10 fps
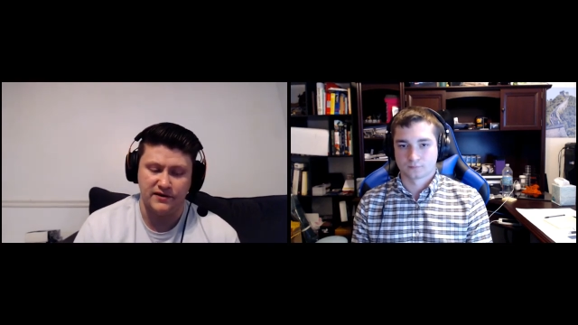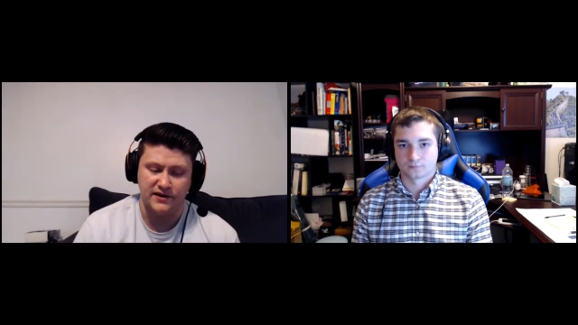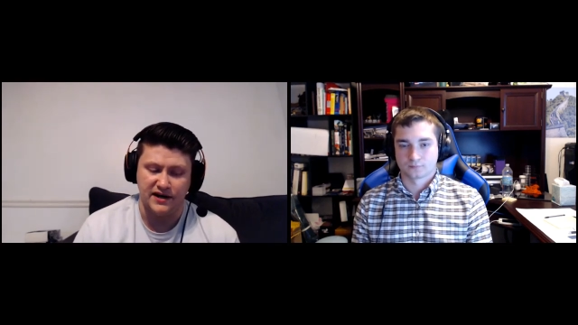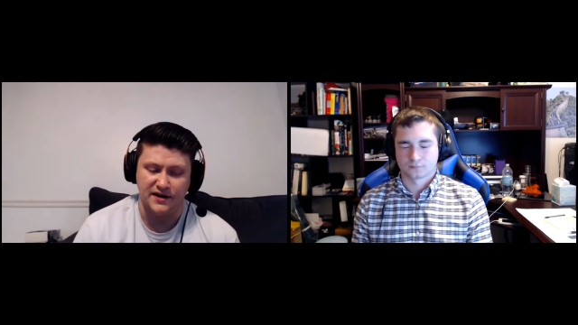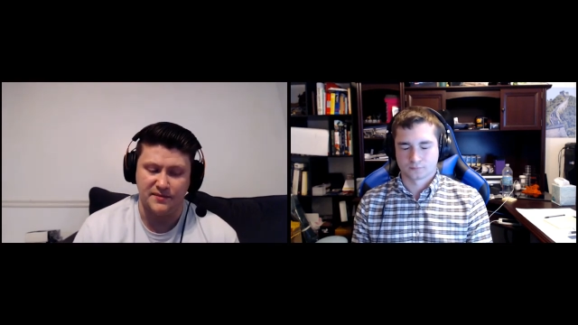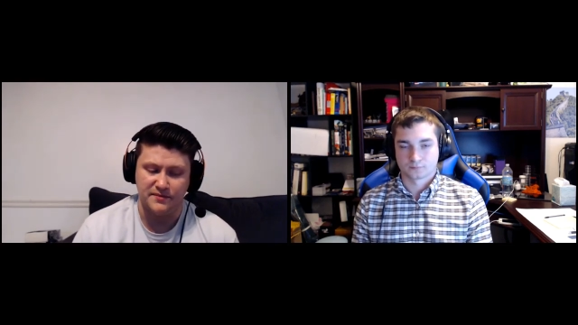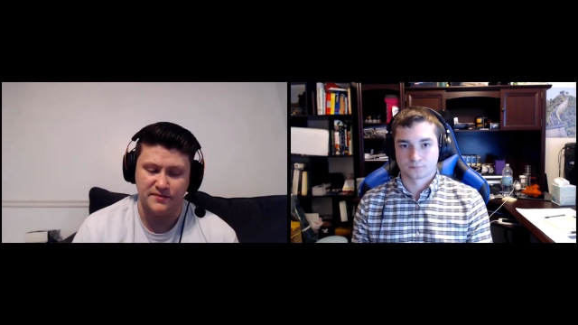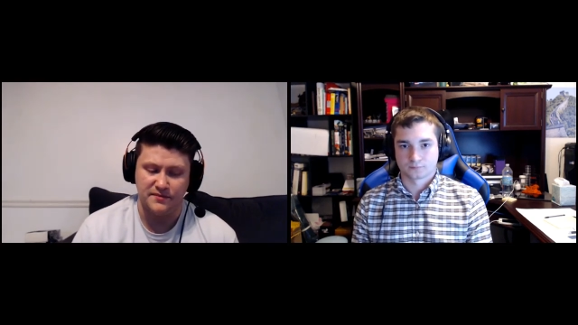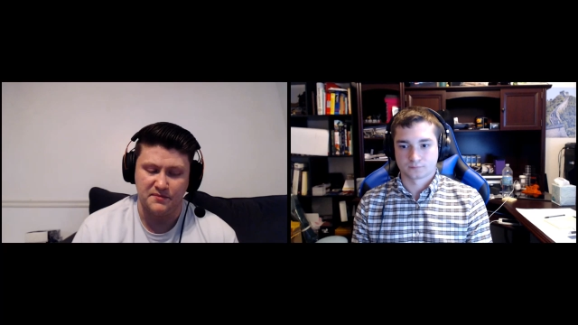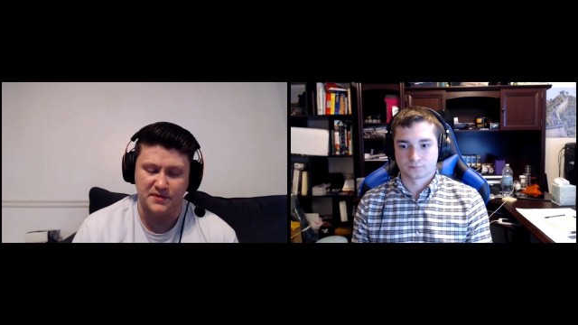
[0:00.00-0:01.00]
Speaker 1: Um,
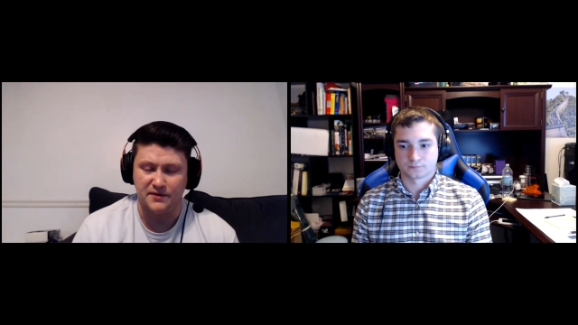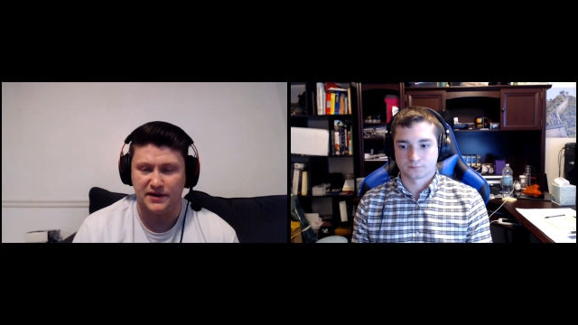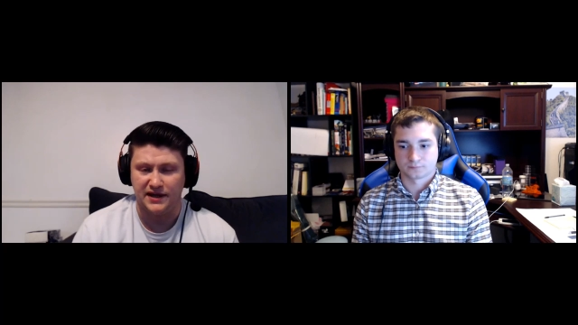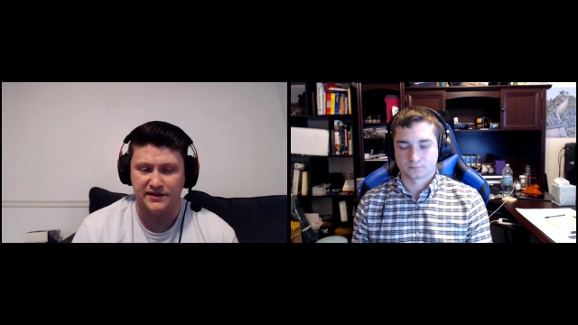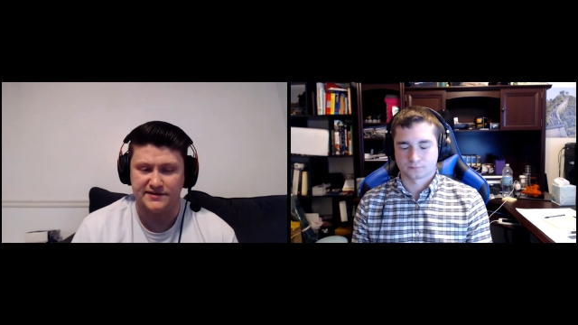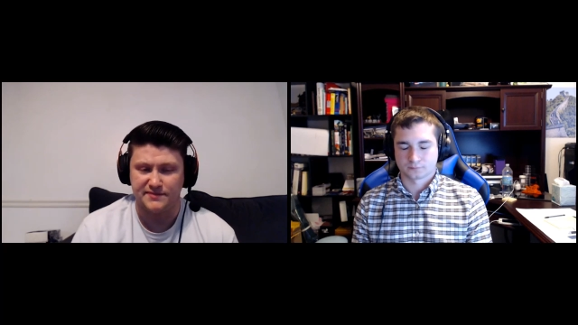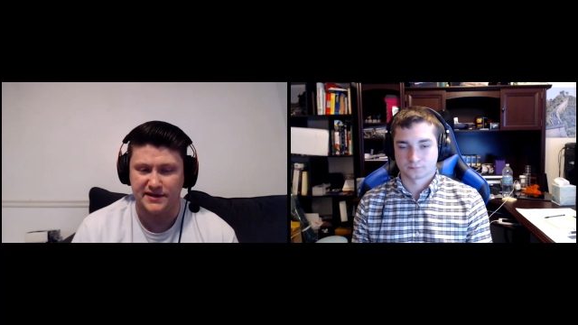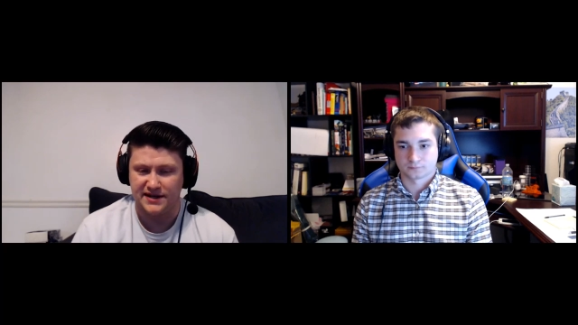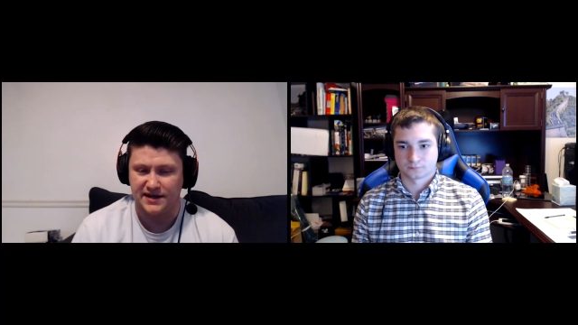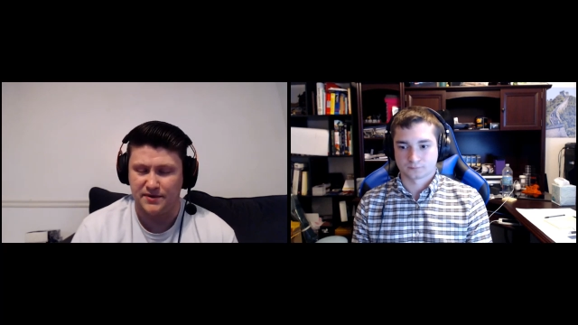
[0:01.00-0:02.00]
but knowing he's my
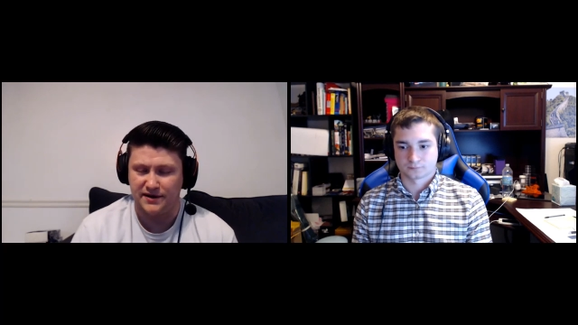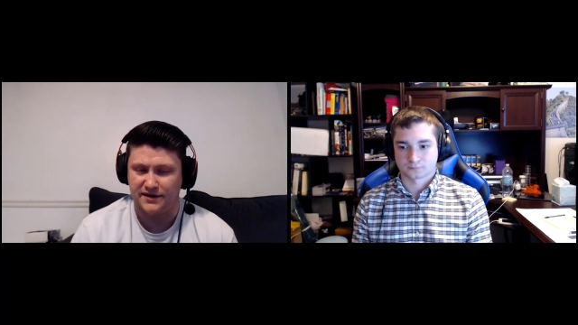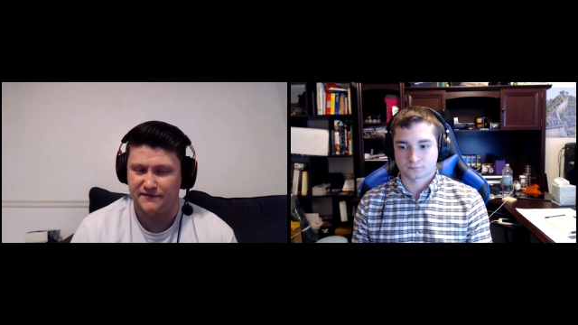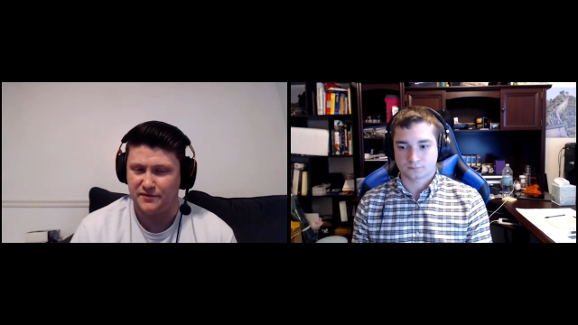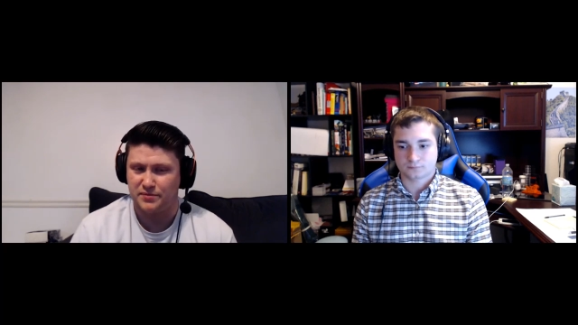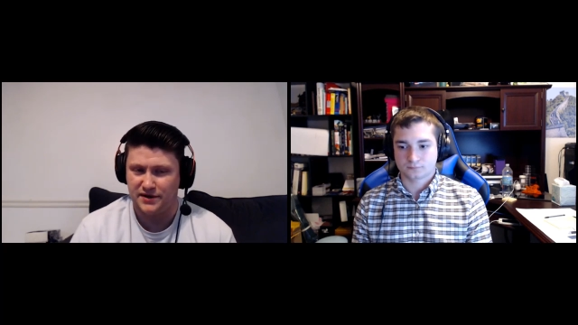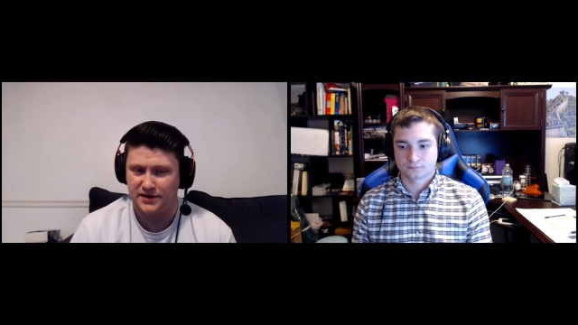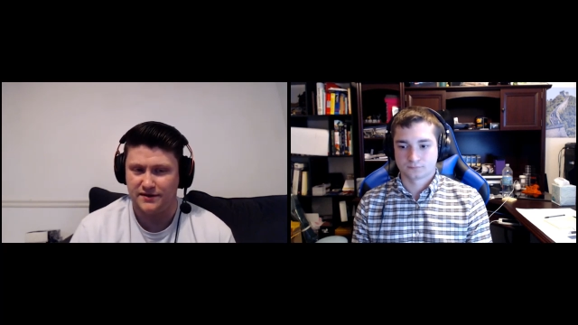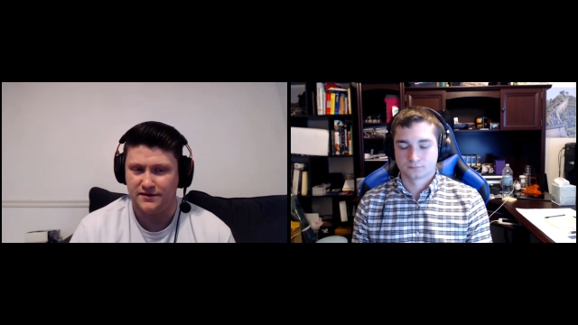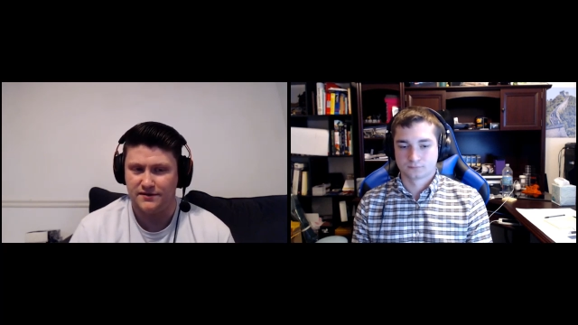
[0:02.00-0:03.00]
tiebreaker, I felt pretty
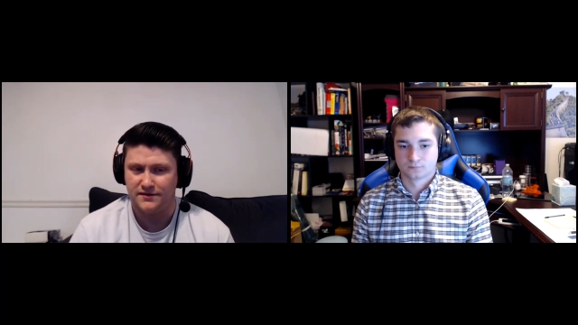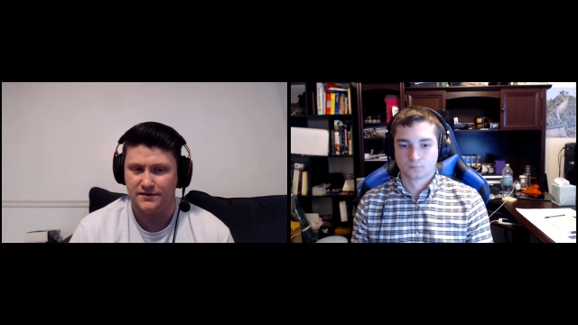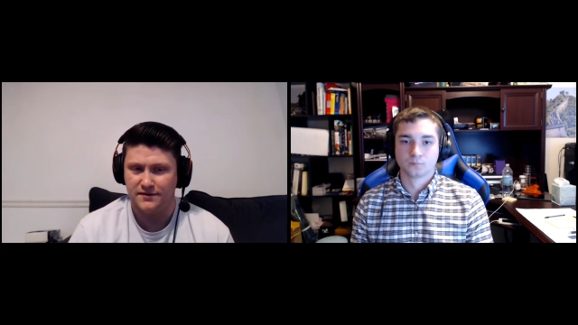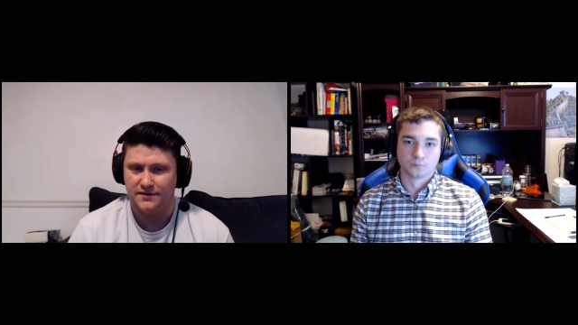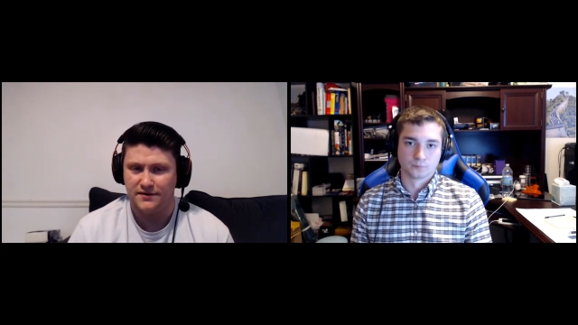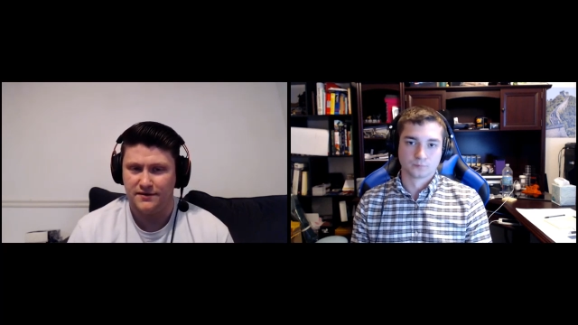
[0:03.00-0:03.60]
good. Mm-hmm.